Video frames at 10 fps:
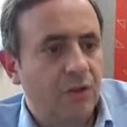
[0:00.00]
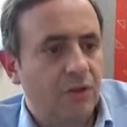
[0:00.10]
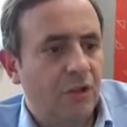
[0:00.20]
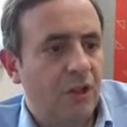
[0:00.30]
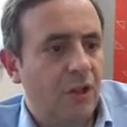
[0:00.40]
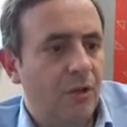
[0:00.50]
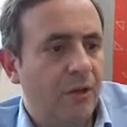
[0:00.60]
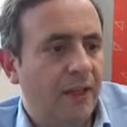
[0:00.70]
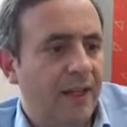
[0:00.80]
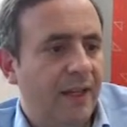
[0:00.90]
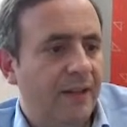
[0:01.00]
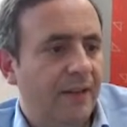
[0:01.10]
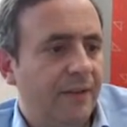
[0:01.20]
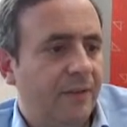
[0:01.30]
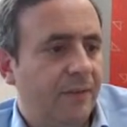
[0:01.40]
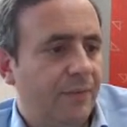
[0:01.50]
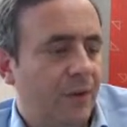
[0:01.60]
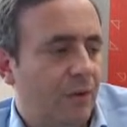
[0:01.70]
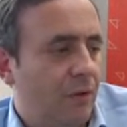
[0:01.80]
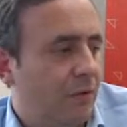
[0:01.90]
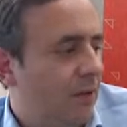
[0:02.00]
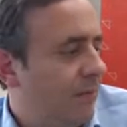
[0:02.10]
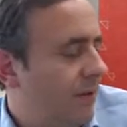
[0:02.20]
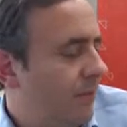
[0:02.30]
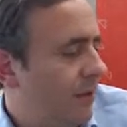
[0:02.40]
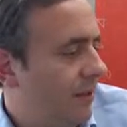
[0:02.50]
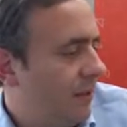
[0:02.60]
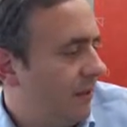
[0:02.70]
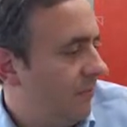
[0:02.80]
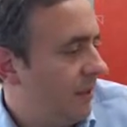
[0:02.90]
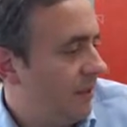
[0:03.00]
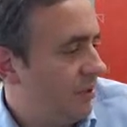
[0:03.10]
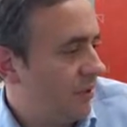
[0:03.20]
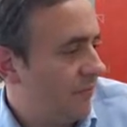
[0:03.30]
So that, what do I mean by that? It means